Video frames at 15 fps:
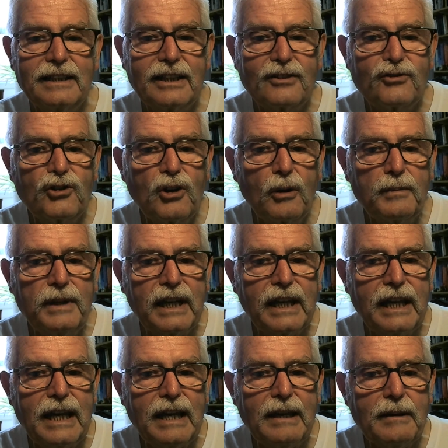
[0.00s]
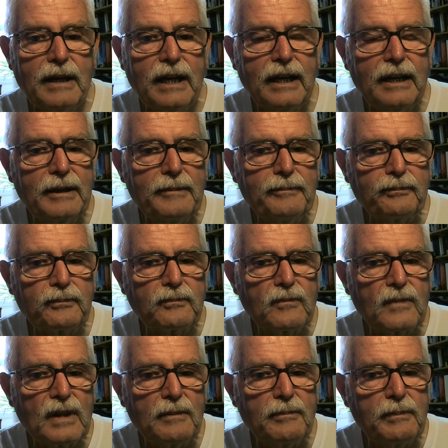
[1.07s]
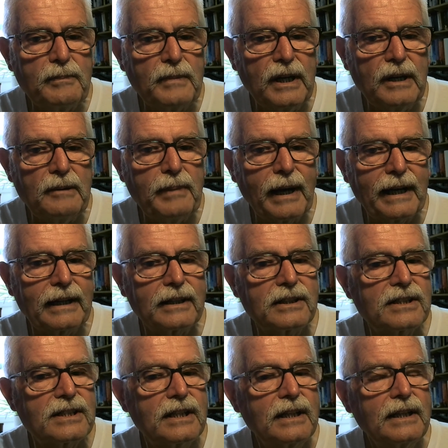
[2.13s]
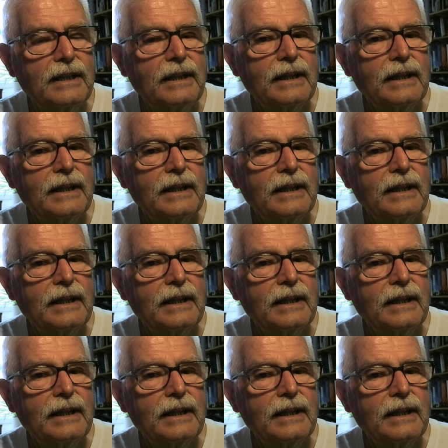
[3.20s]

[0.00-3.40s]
That's from Nikki um, uh, Banas.